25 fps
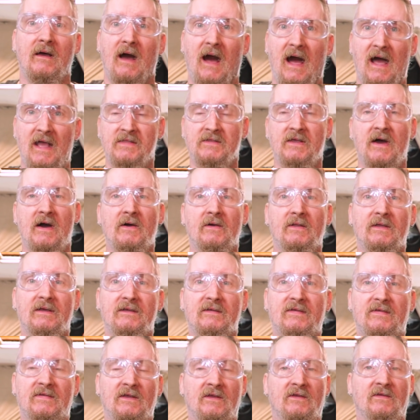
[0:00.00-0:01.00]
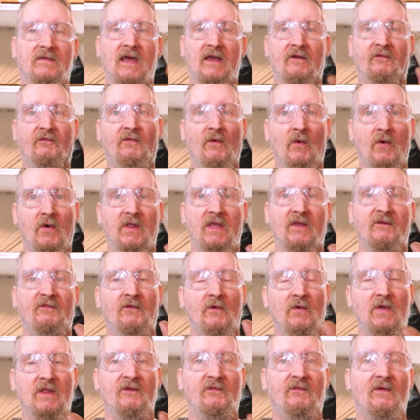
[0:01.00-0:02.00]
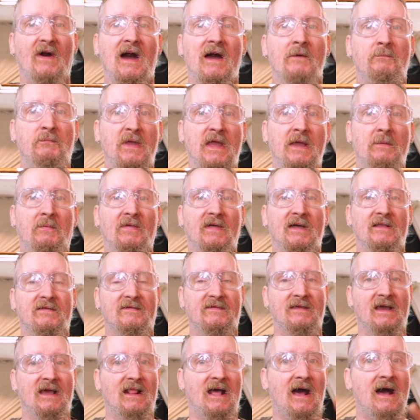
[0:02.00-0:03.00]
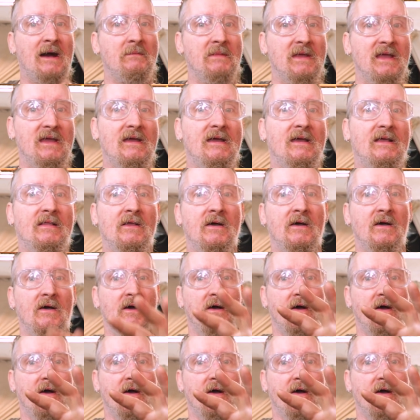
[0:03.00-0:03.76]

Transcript: I noticed there's like 40, 45 people that said I'm in